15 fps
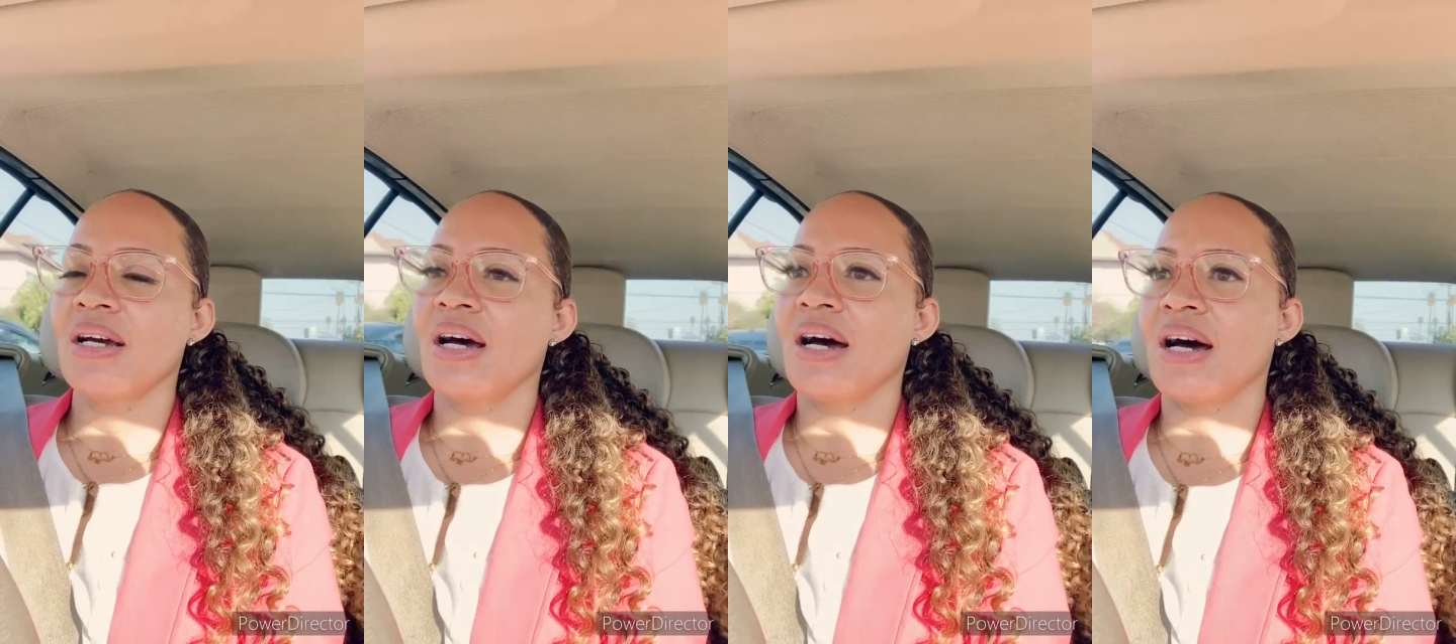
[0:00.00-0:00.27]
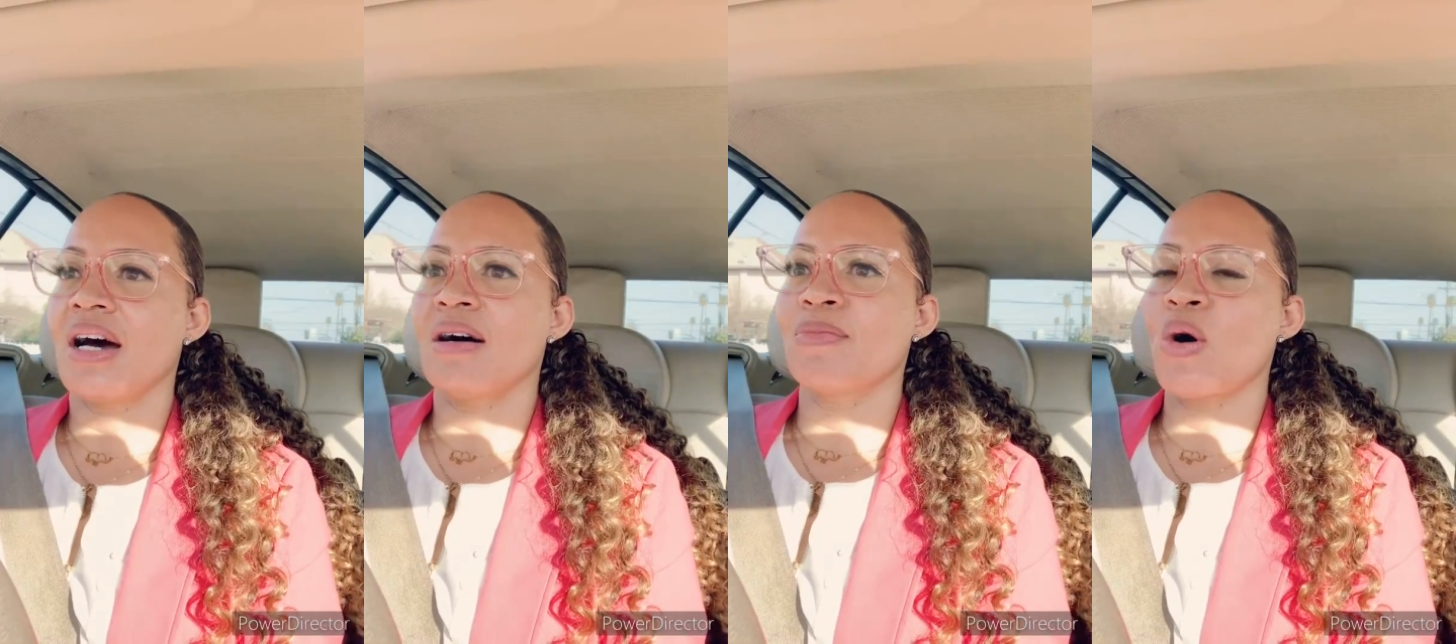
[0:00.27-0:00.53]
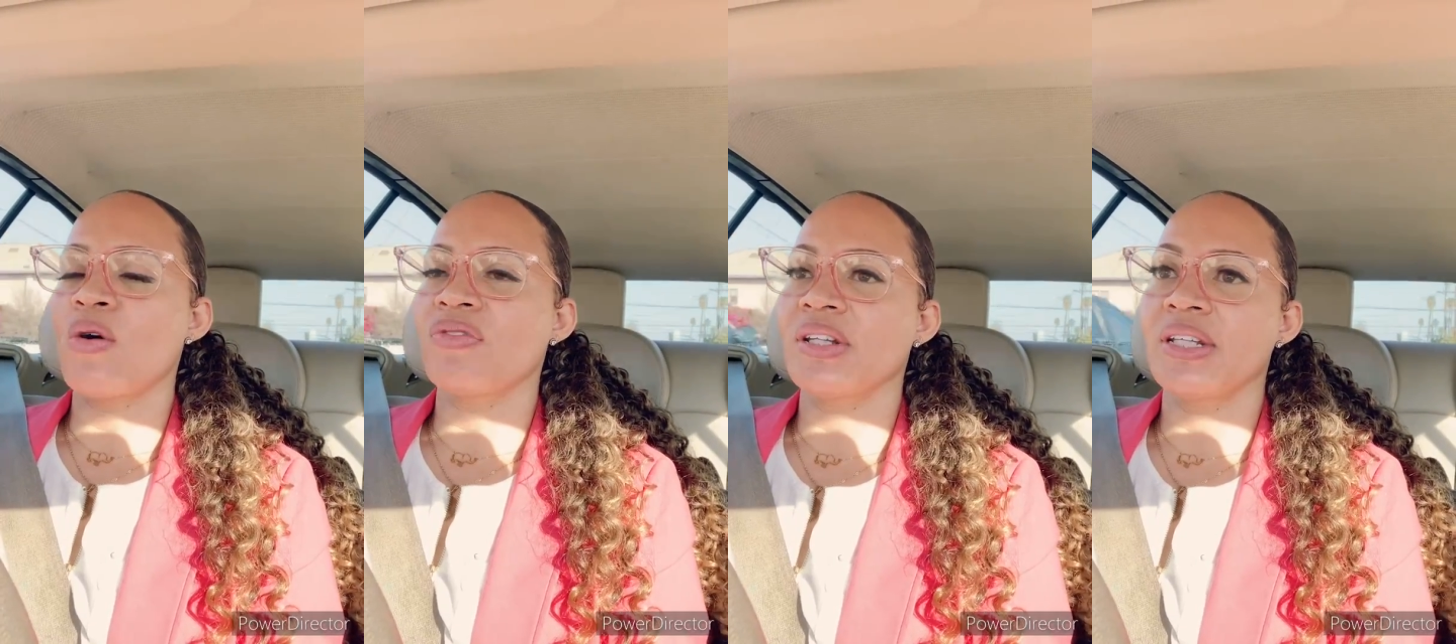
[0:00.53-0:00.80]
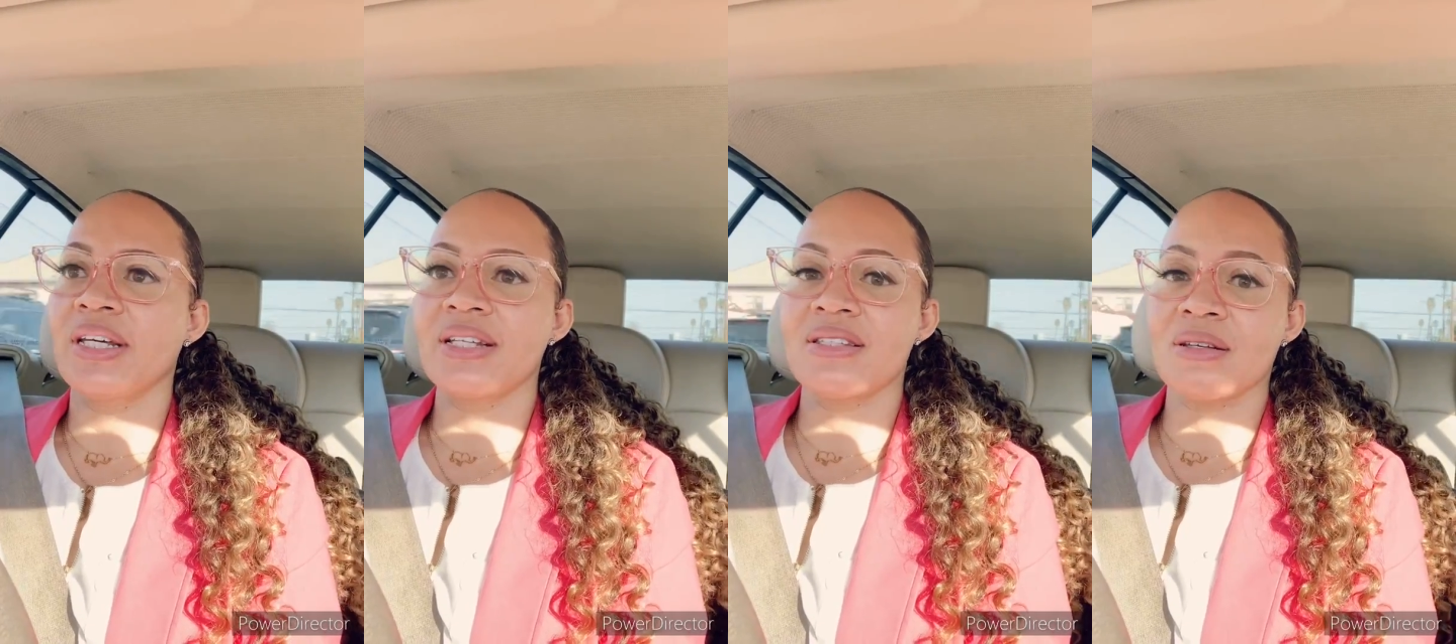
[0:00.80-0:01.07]
Hopefully
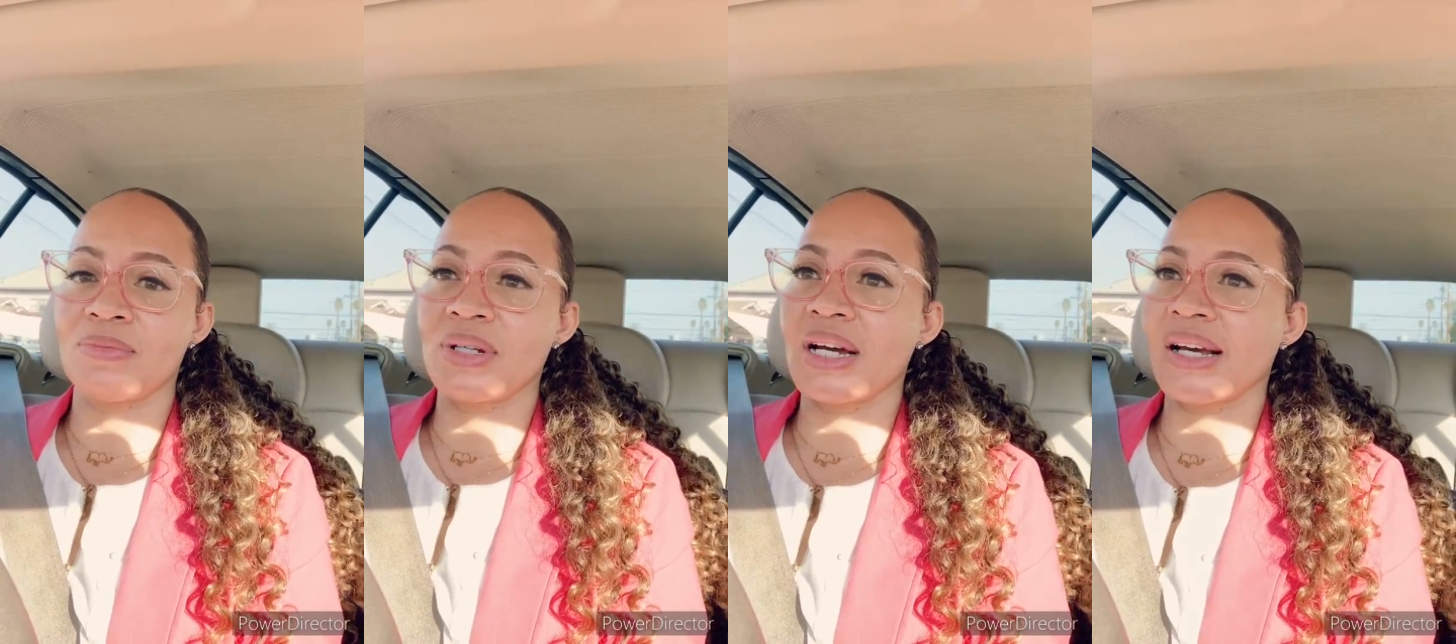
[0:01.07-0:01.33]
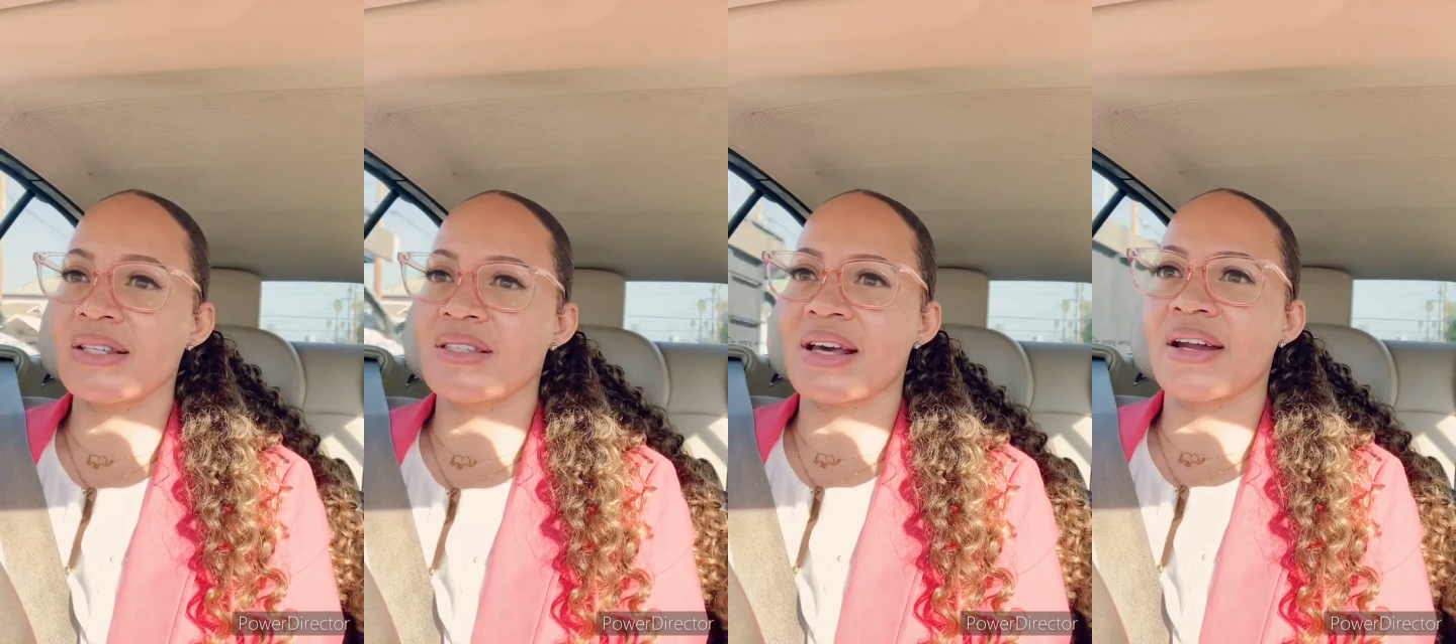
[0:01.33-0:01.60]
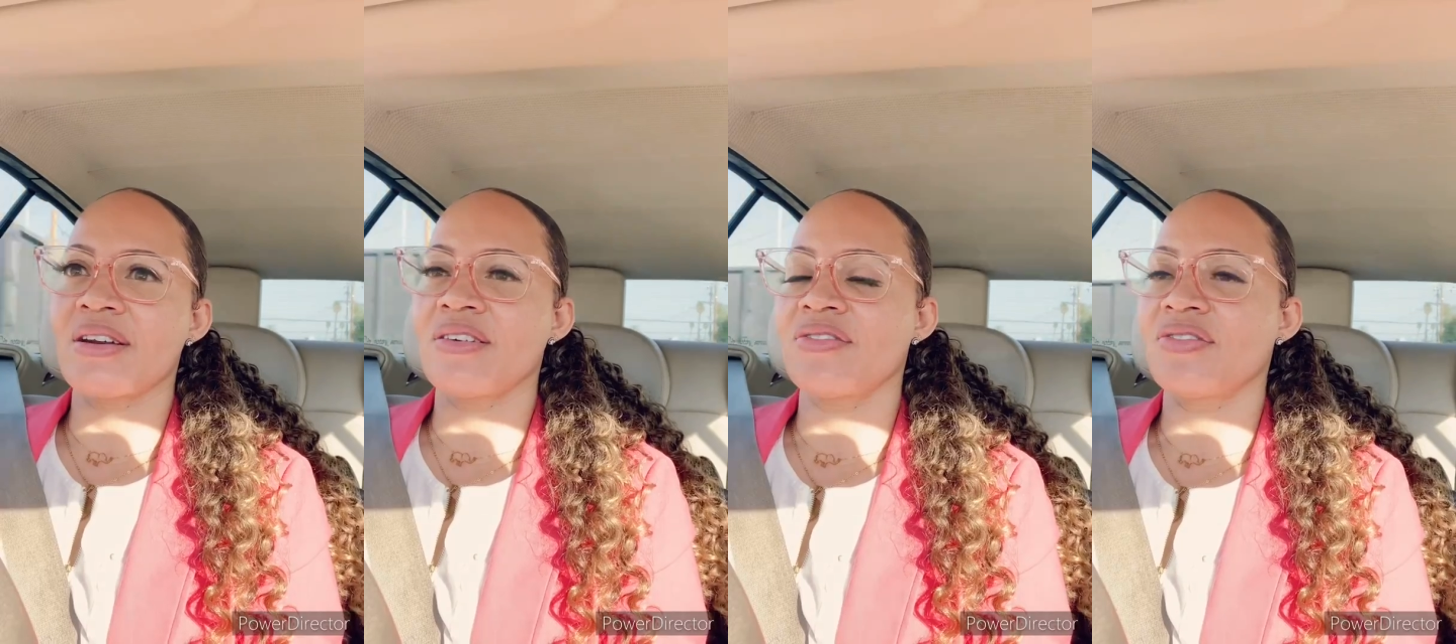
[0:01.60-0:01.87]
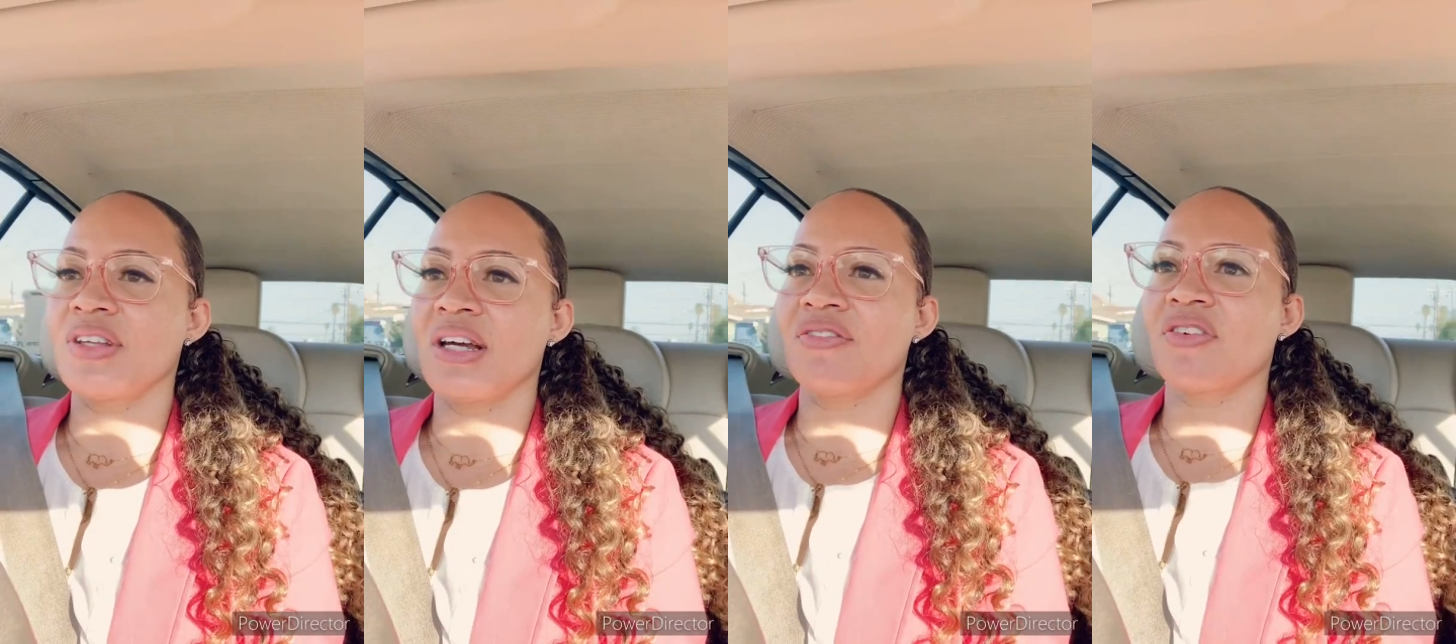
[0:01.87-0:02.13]
you get some nuggets out
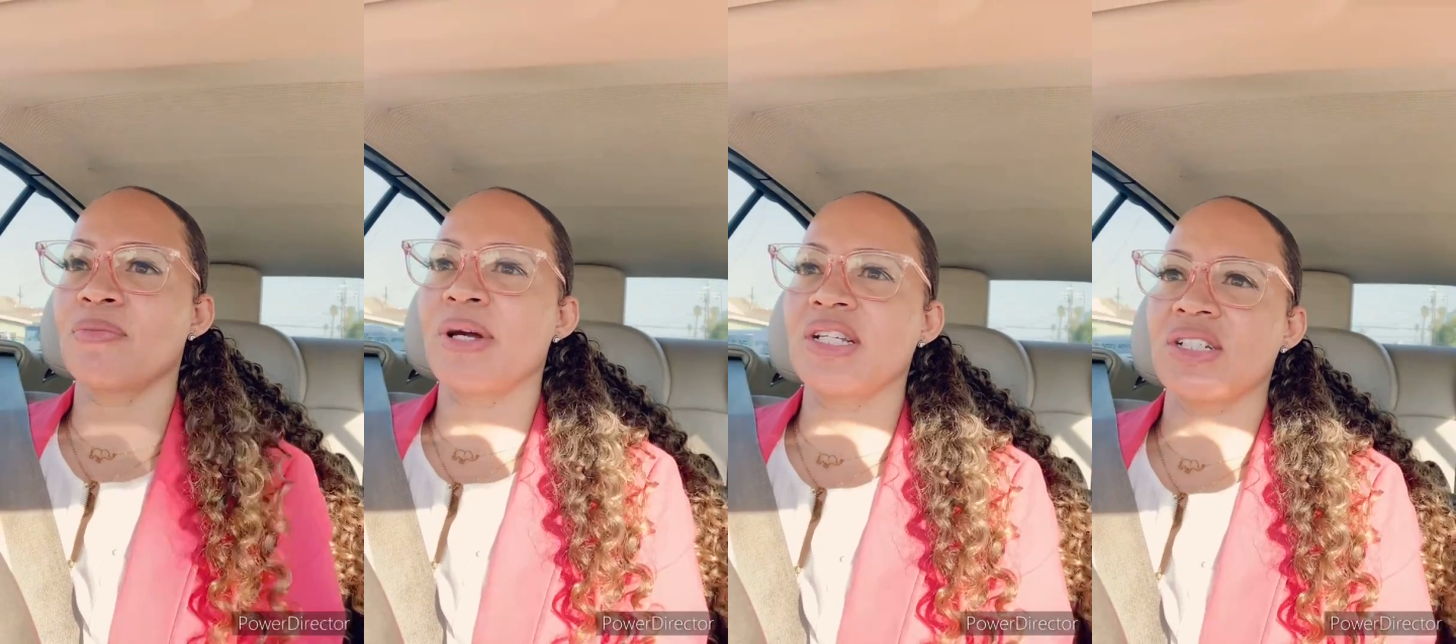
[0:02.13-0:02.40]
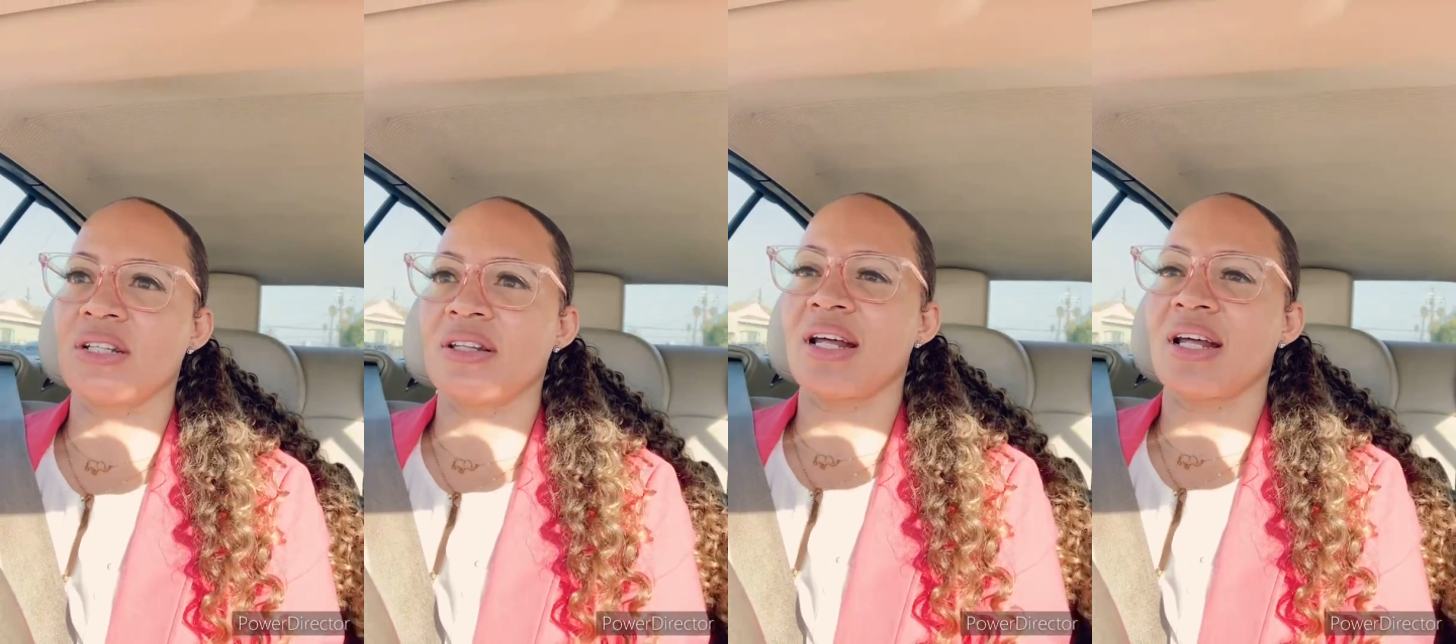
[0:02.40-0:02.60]
of the information